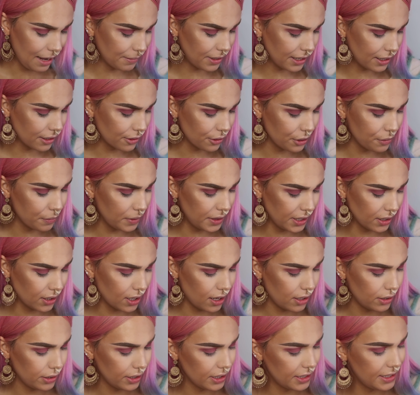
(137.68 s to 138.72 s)
I'm gonna go in with the
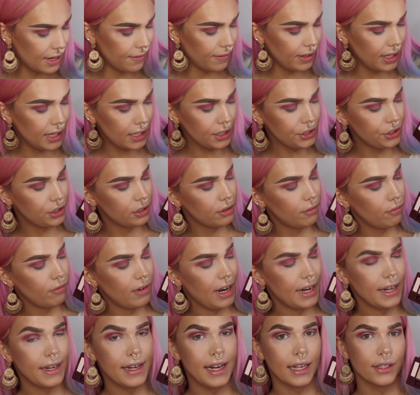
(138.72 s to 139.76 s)
color Devilish
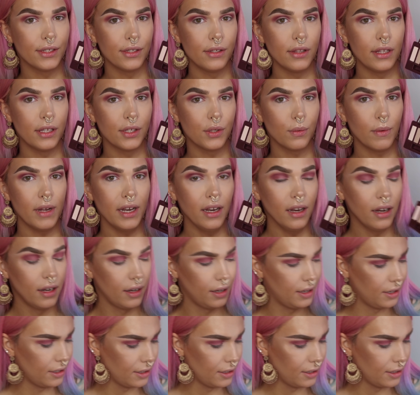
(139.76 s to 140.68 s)
right next to this one.